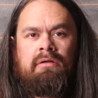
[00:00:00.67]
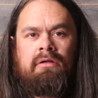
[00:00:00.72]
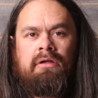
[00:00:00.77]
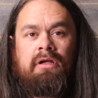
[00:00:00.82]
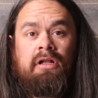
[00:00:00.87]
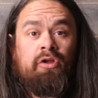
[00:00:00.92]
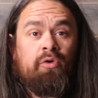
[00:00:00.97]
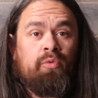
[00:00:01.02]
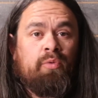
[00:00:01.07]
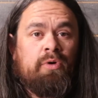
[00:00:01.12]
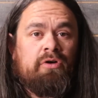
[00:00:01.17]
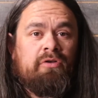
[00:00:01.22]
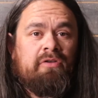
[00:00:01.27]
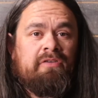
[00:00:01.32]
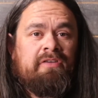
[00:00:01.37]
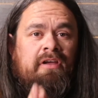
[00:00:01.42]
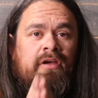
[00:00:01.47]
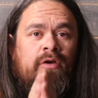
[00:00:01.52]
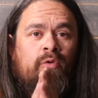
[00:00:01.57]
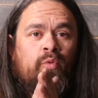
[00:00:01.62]
Hello
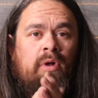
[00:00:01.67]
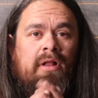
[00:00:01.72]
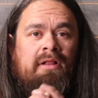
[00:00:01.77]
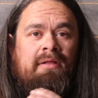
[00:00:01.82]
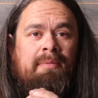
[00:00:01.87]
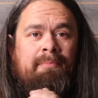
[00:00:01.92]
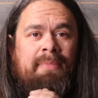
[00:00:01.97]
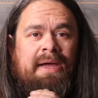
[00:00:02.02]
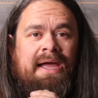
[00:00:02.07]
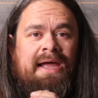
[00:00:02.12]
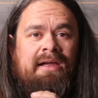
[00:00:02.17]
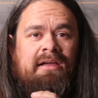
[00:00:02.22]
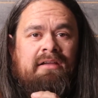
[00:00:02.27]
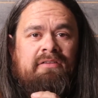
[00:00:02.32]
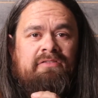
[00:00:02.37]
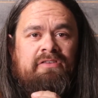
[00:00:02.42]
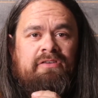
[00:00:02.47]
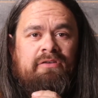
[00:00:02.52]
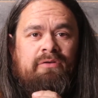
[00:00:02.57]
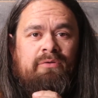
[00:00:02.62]
world, welcome back
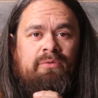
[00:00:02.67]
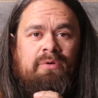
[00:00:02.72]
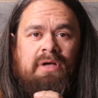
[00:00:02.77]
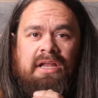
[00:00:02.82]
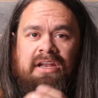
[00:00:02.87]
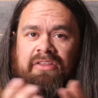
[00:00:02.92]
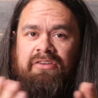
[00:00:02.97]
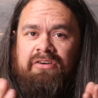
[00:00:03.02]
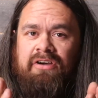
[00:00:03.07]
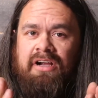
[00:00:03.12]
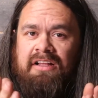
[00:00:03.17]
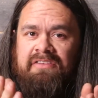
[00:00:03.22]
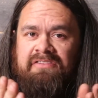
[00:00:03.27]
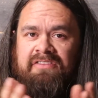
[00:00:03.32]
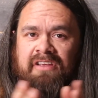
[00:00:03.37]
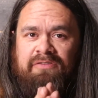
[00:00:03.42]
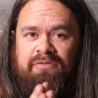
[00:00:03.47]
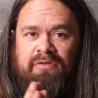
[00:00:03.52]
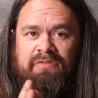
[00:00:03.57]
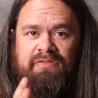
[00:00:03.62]
to another hot
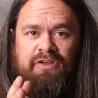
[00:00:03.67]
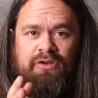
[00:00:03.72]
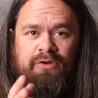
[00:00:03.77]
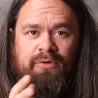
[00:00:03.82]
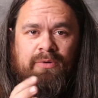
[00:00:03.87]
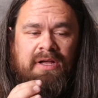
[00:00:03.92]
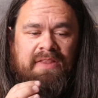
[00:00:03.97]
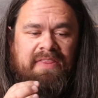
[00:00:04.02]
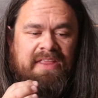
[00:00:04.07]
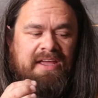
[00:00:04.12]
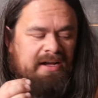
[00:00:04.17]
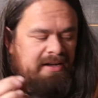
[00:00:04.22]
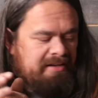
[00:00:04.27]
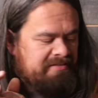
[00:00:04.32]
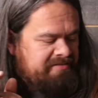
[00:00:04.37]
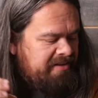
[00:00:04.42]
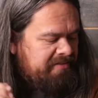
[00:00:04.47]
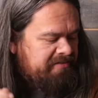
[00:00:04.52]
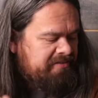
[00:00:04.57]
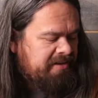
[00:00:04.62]
sauce review on That Hot
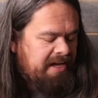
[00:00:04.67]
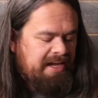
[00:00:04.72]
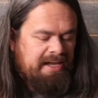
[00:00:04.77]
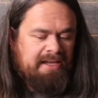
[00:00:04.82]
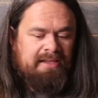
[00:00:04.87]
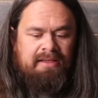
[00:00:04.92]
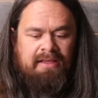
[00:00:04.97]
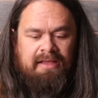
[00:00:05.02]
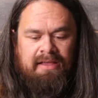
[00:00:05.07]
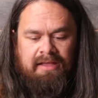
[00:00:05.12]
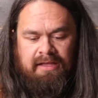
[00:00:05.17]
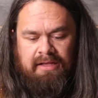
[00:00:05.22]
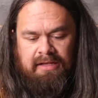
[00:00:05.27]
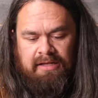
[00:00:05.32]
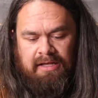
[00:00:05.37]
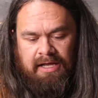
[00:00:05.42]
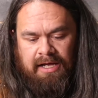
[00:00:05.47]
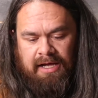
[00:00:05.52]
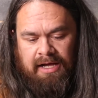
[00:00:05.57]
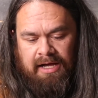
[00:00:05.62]
Sauce Guy.
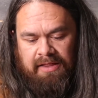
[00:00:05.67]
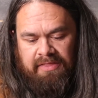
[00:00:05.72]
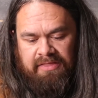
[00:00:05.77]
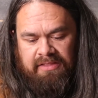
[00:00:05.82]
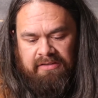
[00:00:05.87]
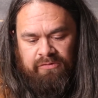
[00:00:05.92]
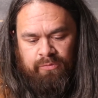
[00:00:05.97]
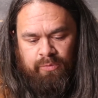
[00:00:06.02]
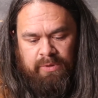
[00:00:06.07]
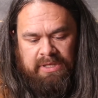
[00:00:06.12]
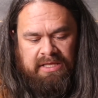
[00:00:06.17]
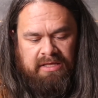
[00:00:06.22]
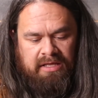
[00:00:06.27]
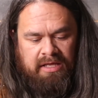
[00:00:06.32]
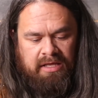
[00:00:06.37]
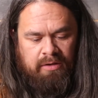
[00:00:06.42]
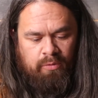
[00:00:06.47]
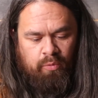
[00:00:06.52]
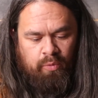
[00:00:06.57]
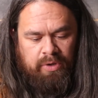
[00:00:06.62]
This week
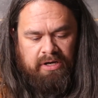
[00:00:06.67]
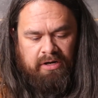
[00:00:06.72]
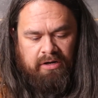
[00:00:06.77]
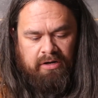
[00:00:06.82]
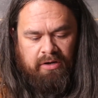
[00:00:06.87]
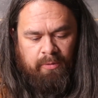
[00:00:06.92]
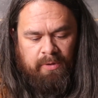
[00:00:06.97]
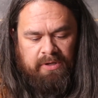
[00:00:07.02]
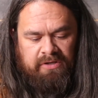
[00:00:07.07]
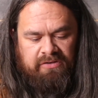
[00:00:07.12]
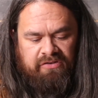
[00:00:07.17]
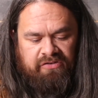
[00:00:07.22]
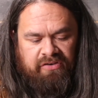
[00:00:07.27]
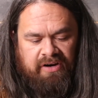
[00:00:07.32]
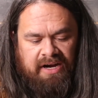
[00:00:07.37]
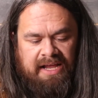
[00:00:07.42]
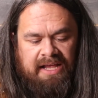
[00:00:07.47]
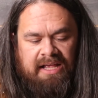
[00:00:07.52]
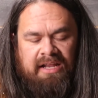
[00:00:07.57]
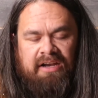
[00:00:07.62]
we are going to
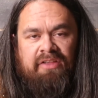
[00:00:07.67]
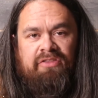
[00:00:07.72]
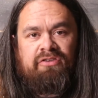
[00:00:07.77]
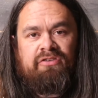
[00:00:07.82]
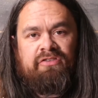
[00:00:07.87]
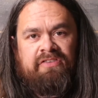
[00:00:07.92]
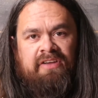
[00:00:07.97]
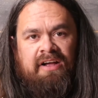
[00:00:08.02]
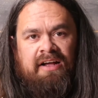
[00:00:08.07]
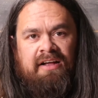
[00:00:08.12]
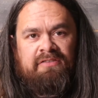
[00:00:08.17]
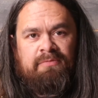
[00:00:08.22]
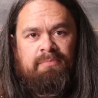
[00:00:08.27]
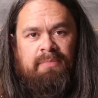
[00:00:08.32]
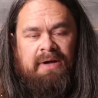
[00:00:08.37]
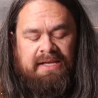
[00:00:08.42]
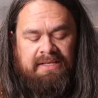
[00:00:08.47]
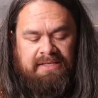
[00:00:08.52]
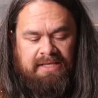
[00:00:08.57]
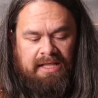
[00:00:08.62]
try another sauce
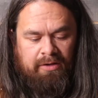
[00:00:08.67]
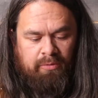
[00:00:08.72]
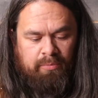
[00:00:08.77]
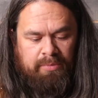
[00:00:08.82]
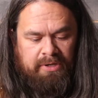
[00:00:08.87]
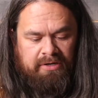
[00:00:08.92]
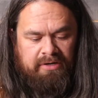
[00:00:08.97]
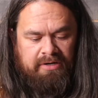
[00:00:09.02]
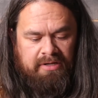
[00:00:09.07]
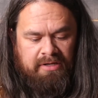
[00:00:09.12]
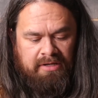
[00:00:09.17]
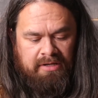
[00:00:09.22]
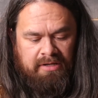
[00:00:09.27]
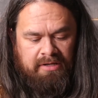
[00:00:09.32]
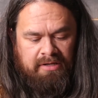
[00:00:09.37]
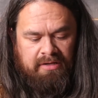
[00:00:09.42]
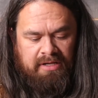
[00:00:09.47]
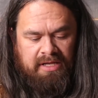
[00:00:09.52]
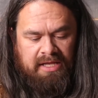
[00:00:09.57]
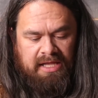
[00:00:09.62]
by Yellowbird
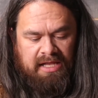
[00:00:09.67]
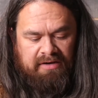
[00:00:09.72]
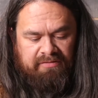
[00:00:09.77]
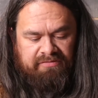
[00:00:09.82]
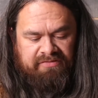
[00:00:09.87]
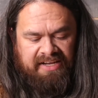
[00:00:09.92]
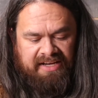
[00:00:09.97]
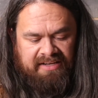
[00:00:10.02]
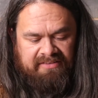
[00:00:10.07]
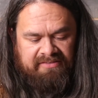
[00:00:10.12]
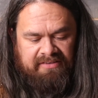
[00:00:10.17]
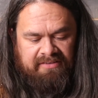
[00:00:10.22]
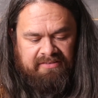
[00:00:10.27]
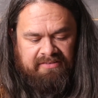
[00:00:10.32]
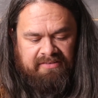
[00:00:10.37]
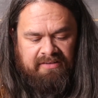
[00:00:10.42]
out of Texas.